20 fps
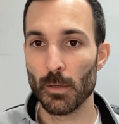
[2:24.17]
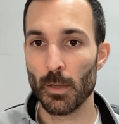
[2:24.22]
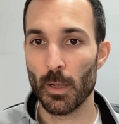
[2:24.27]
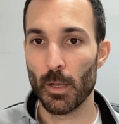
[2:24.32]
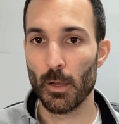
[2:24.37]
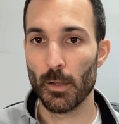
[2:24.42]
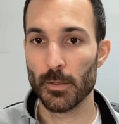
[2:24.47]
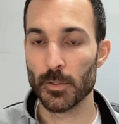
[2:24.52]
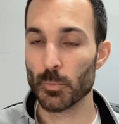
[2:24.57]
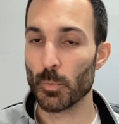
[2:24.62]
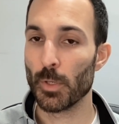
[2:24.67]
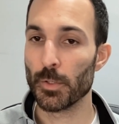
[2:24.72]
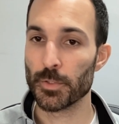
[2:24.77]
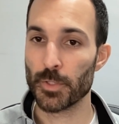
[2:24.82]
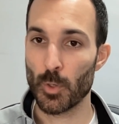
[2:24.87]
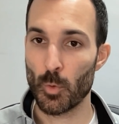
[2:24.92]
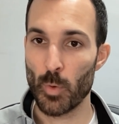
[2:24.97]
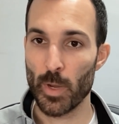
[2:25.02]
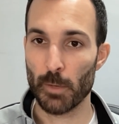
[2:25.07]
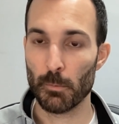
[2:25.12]
as well as
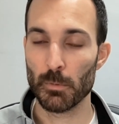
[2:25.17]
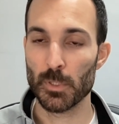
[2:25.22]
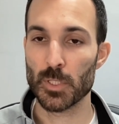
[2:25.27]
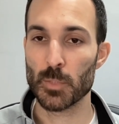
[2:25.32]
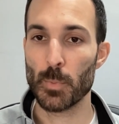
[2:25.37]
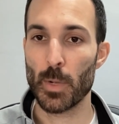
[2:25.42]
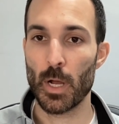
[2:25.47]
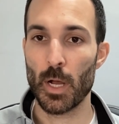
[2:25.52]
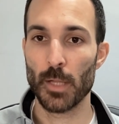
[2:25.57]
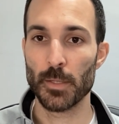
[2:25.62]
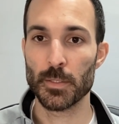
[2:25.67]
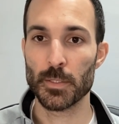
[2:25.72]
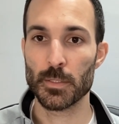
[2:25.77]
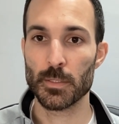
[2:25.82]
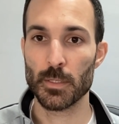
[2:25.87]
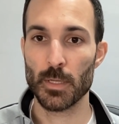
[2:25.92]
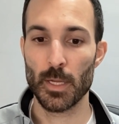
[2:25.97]
the quick response